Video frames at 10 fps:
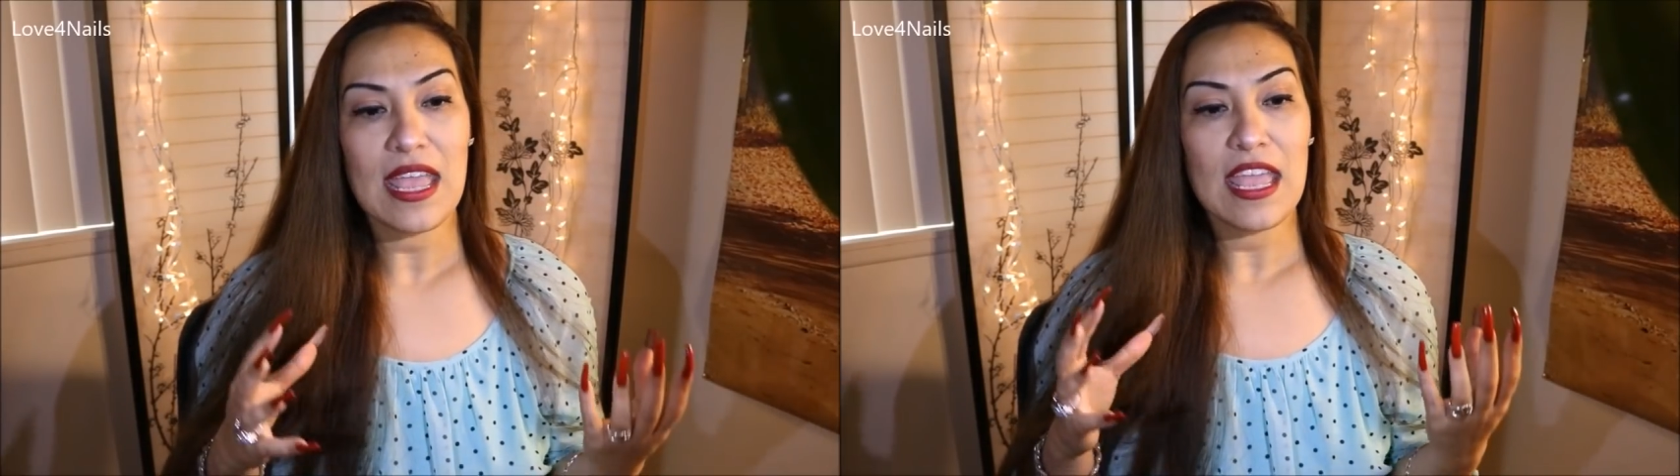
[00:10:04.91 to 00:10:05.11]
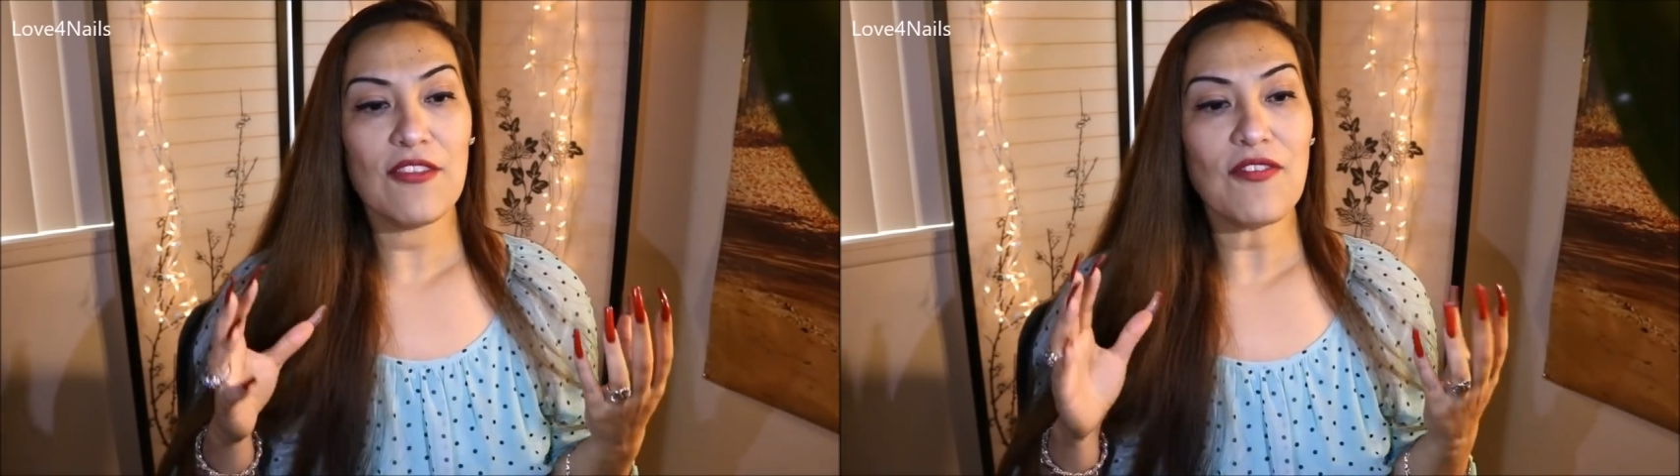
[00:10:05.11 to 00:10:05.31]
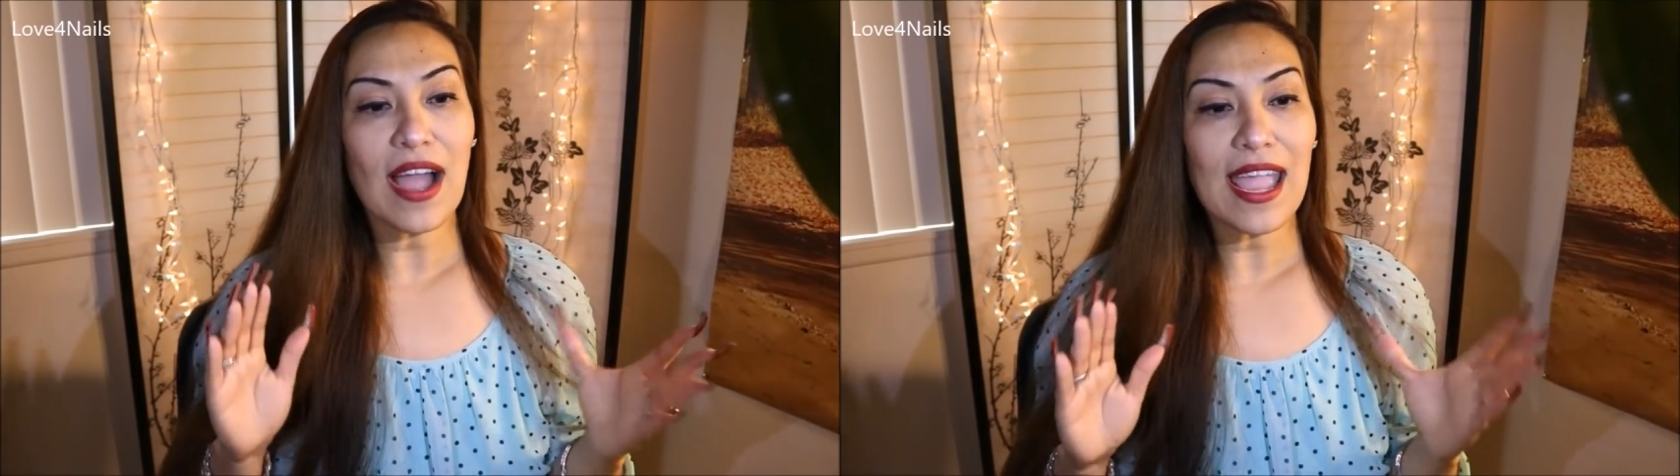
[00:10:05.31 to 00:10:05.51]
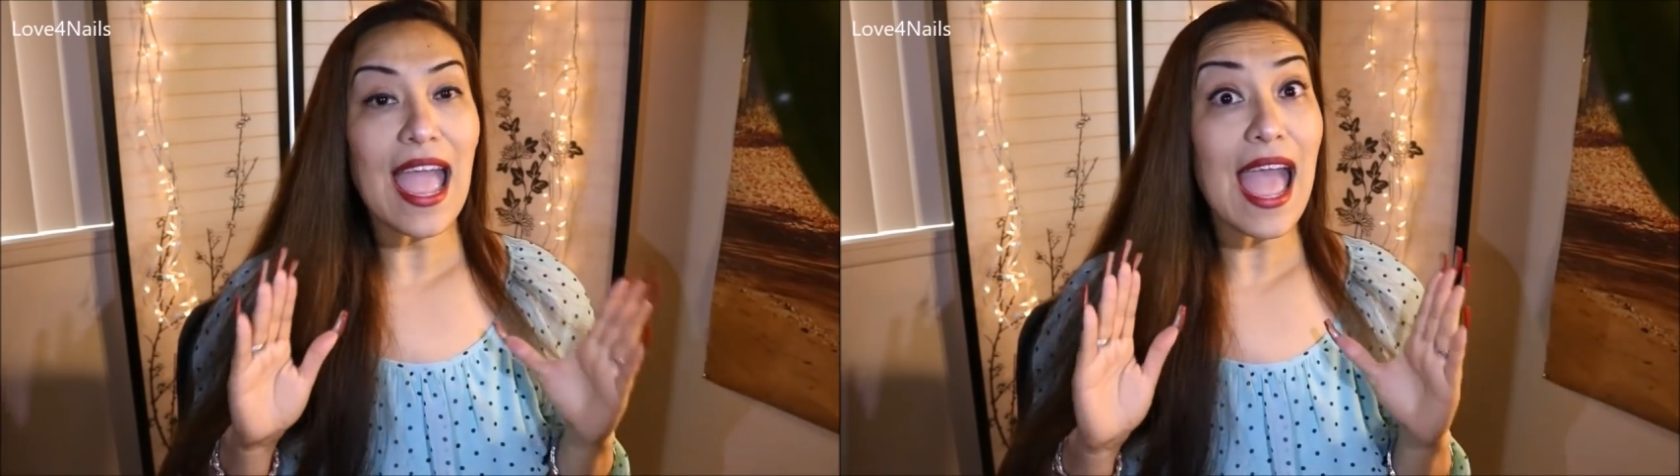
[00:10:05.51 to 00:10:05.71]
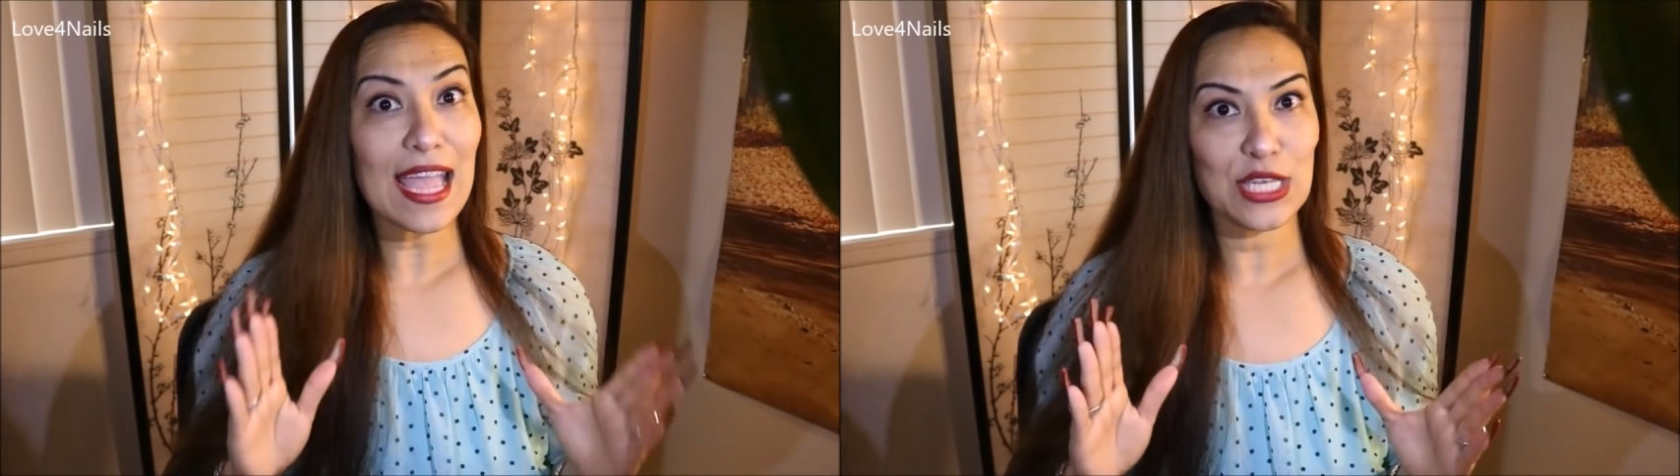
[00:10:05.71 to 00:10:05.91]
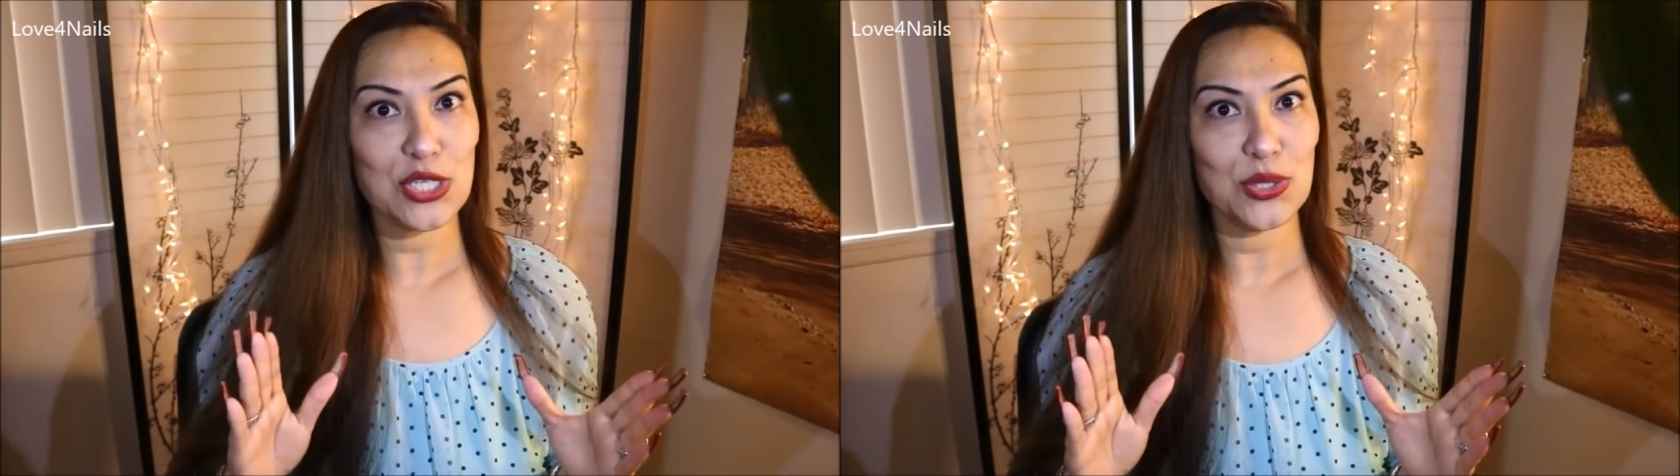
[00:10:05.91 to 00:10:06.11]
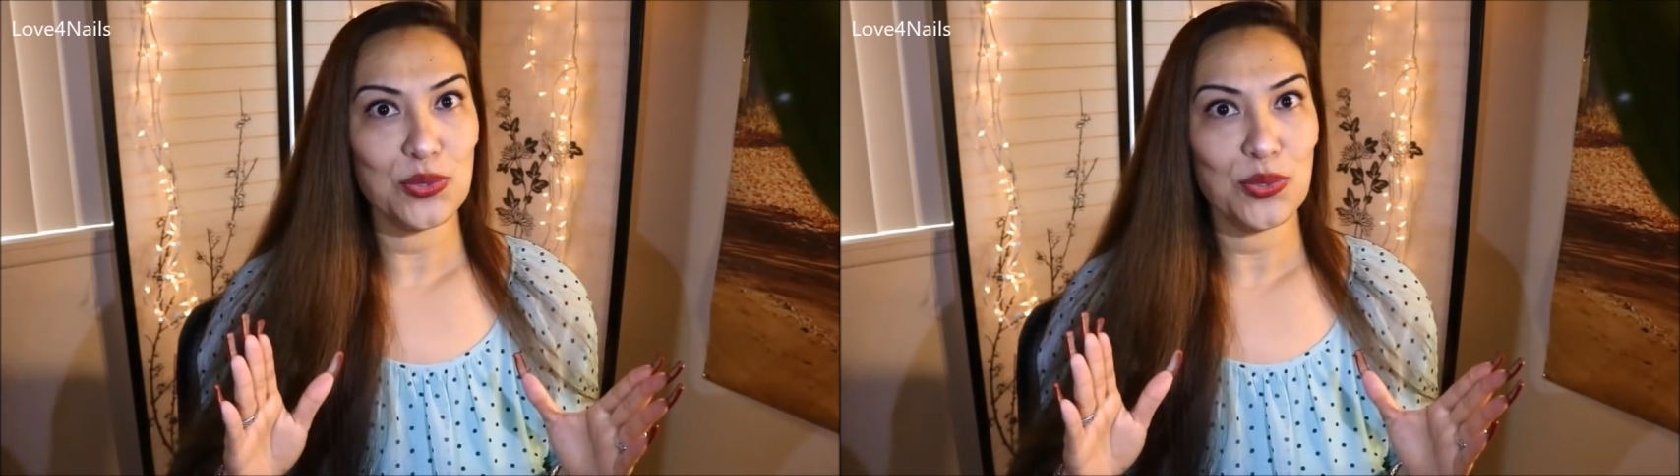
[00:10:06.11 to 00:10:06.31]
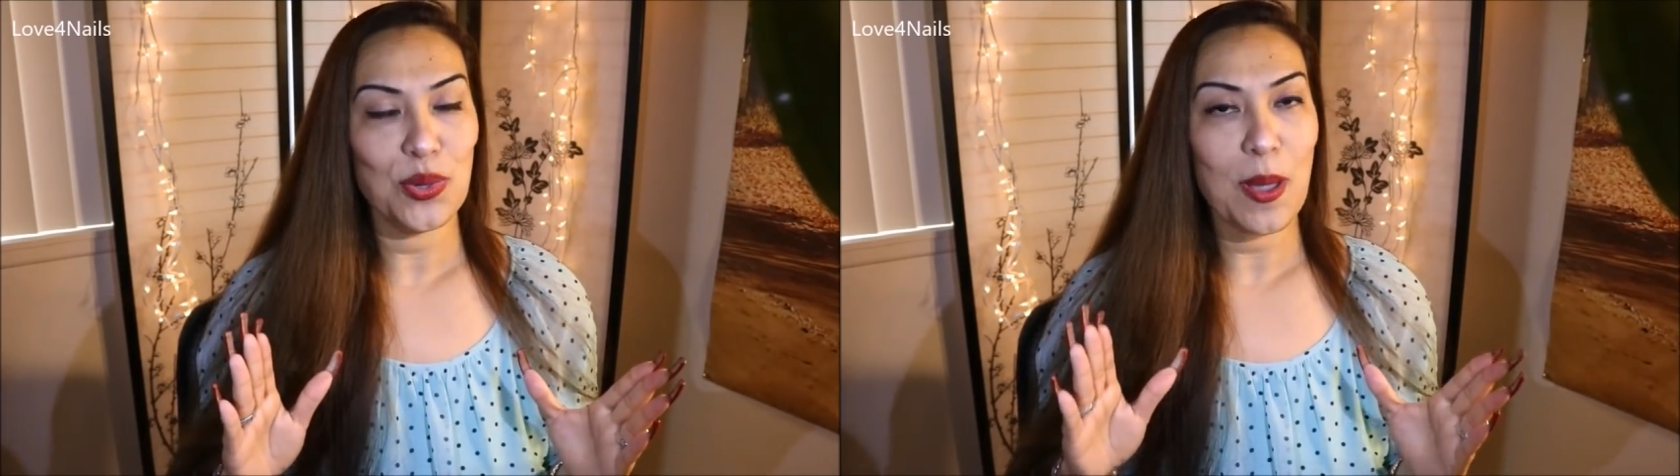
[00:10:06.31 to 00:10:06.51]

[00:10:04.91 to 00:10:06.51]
If I had to